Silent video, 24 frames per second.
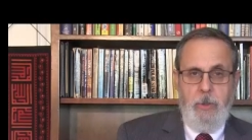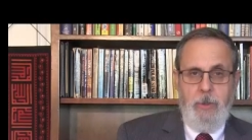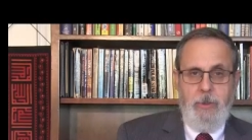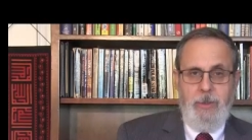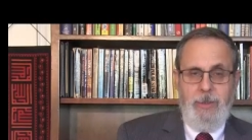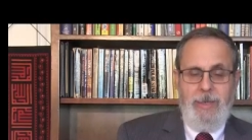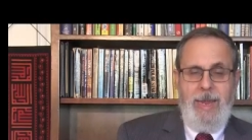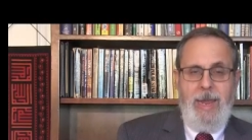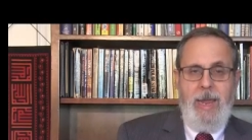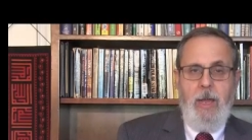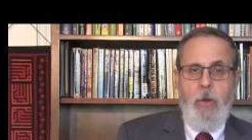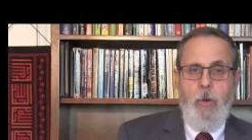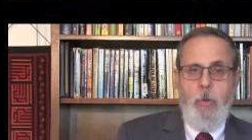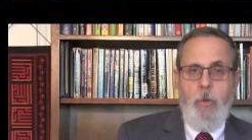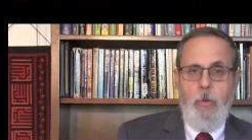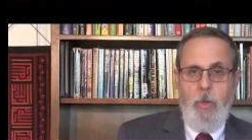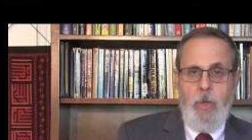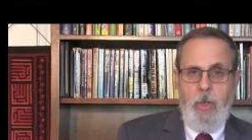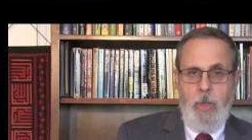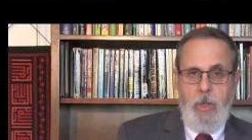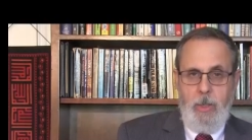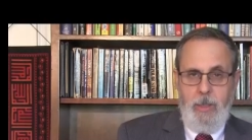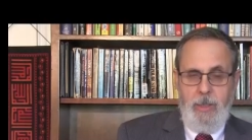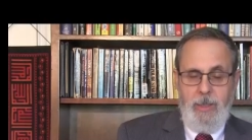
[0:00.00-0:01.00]
Now,
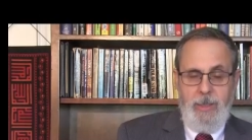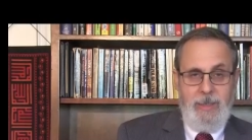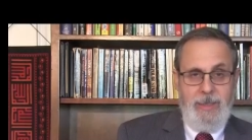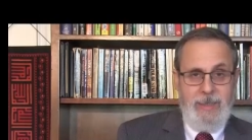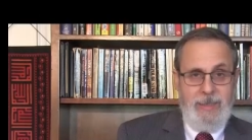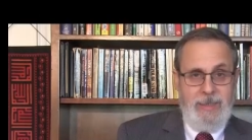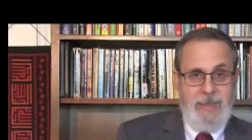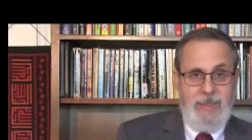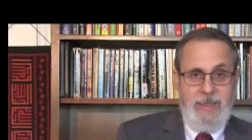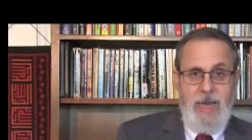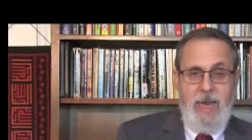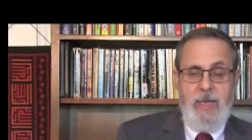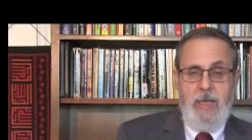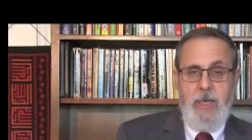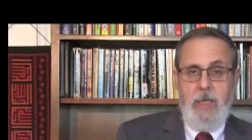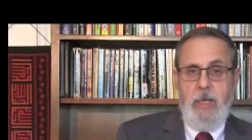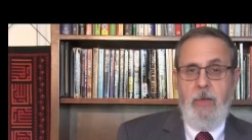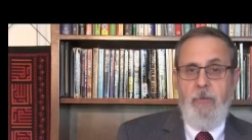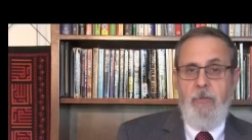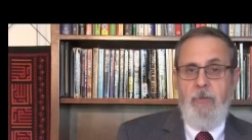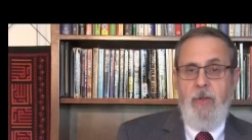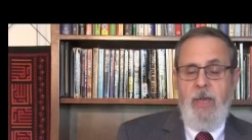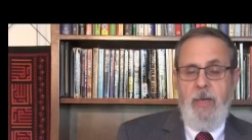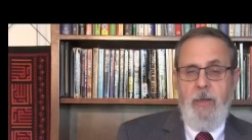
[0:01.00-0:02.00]
an exciting
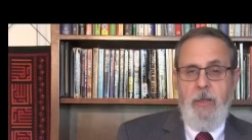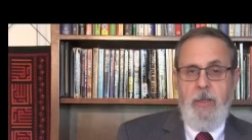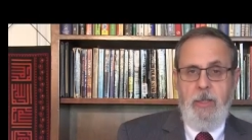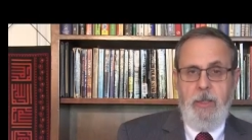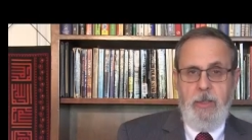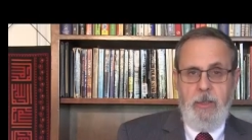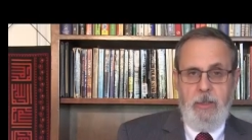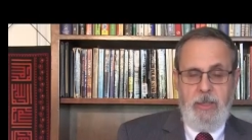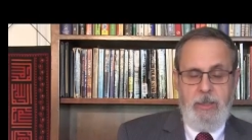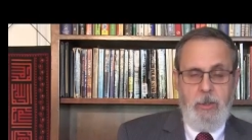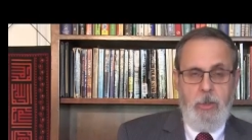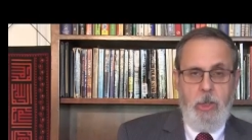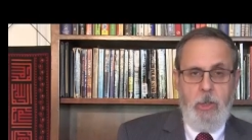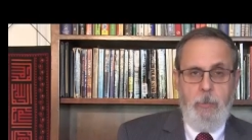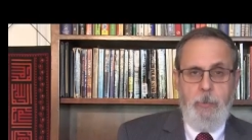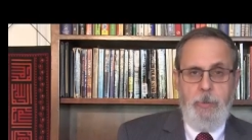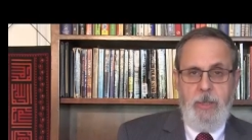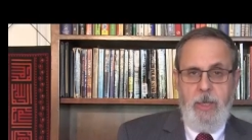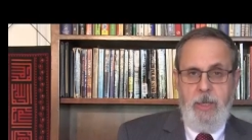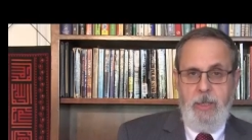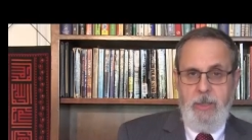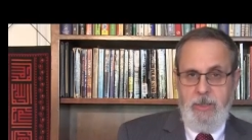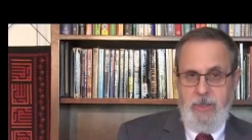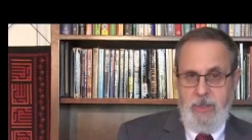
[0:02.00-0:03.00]
event that took
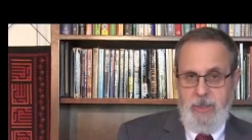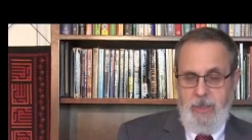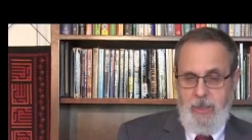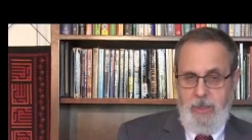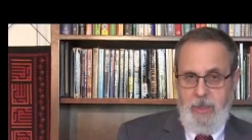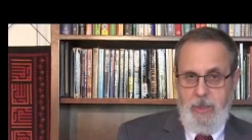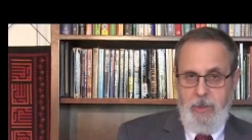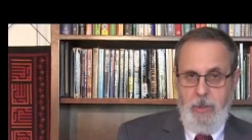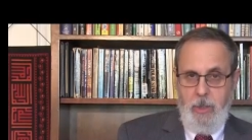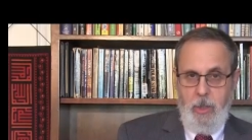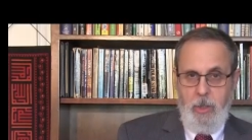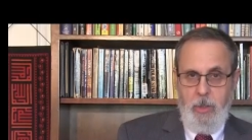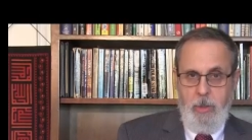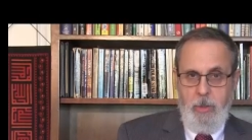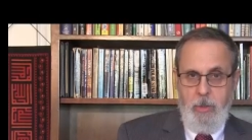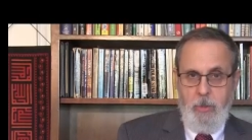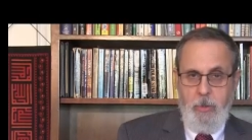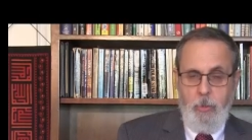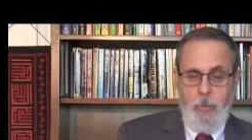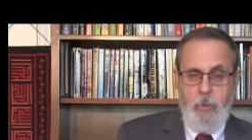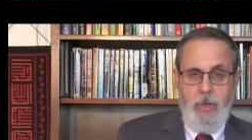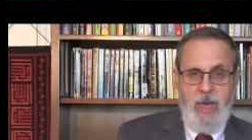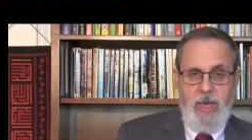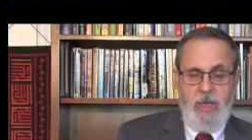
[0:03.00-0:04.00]
place in
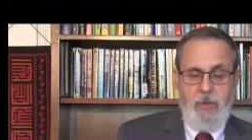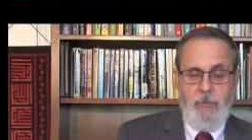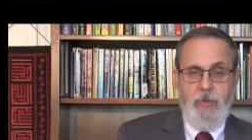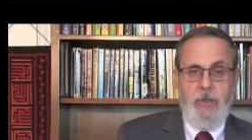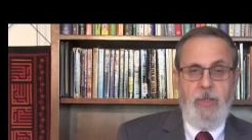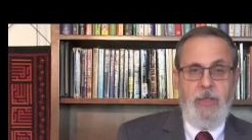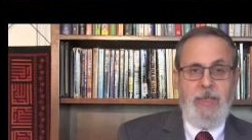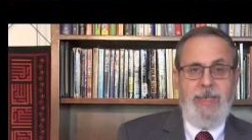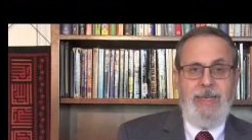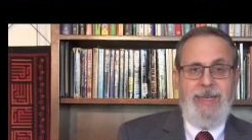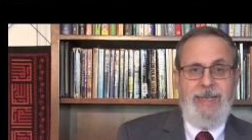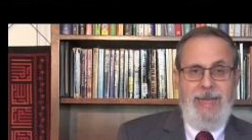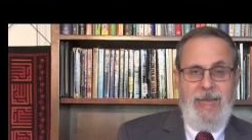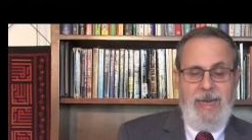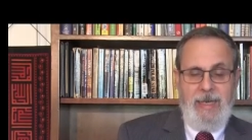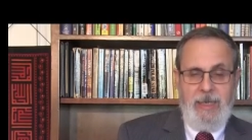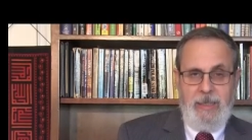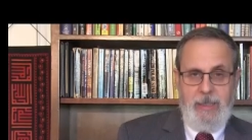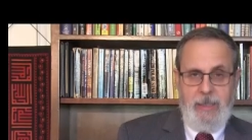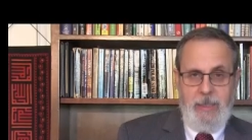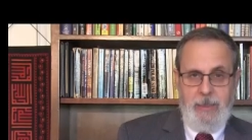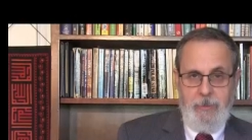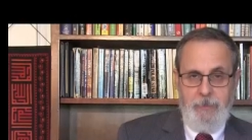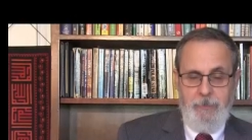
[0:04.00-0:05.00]
New Haven,
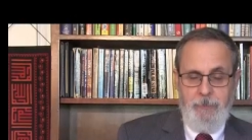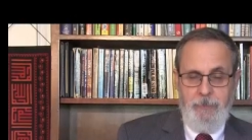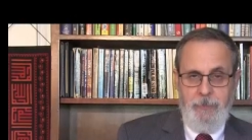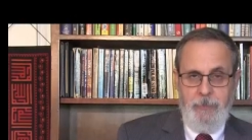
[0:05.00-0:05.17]
Connecticut,